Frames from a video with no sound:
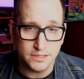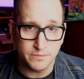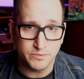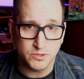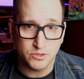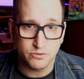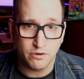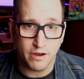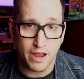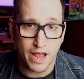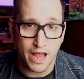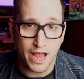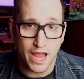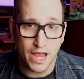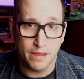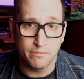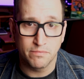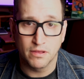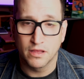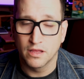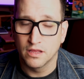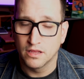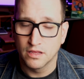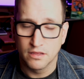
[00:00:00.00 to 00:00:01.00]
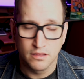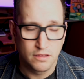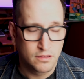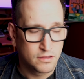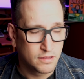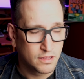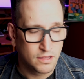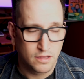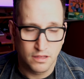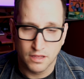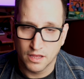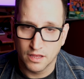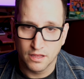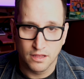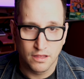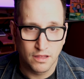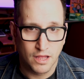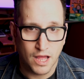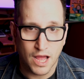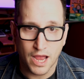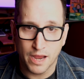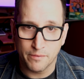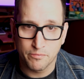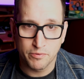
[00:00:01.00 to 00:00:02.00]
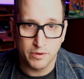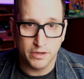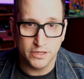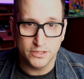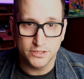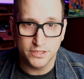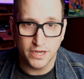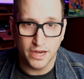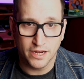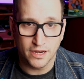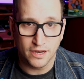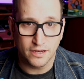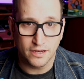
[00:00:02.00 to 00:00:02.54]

subscribe. I appreciate